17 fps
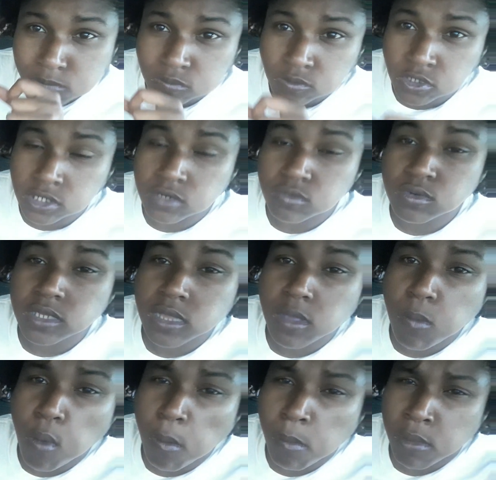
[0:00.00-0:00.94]
she really
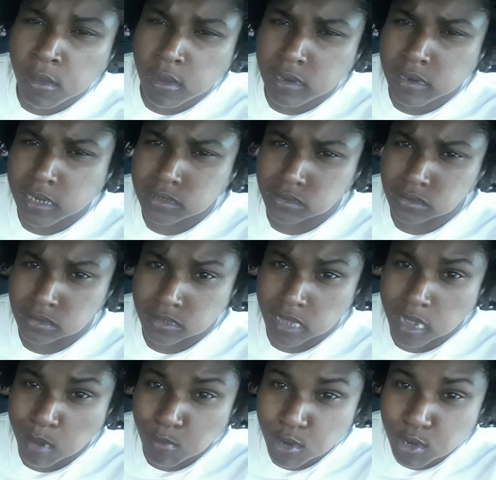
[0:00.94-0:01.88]
put me on like the
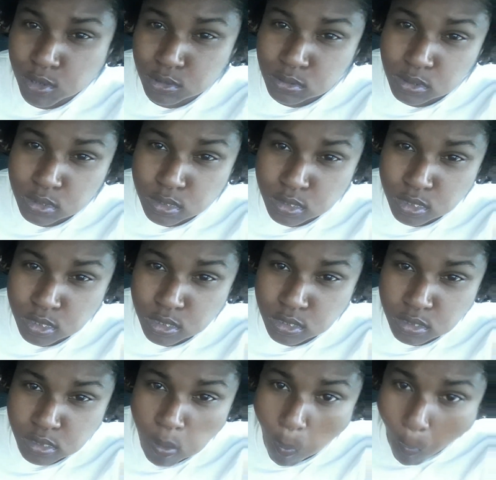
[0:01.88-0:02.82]
slime videos with the
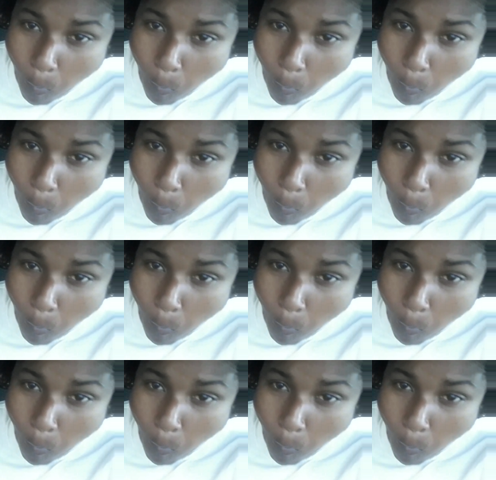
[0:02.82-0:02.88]
girls.